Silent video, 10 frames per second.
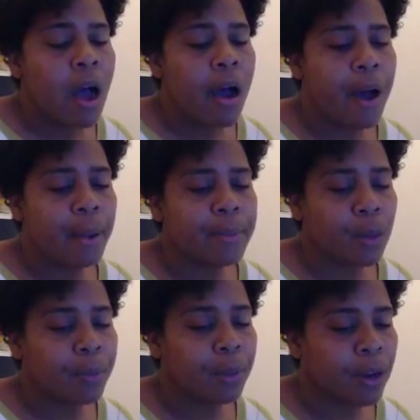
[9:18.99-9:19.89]

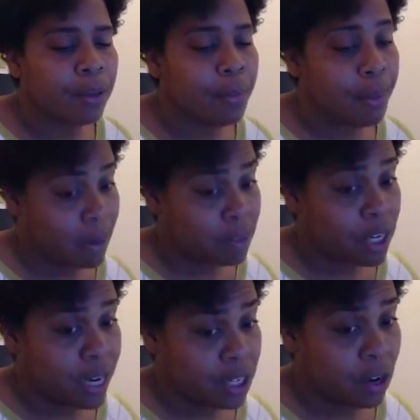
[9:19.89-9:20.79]
So Planoly, but I'm
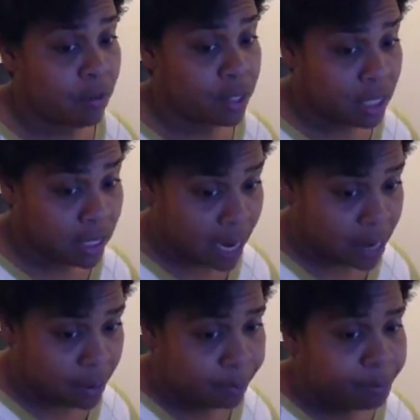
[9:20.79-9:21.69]
changing over to
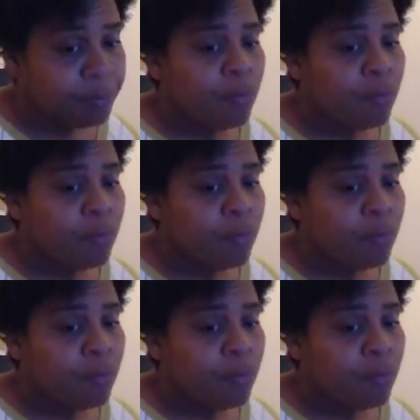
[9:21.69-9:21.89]
Later.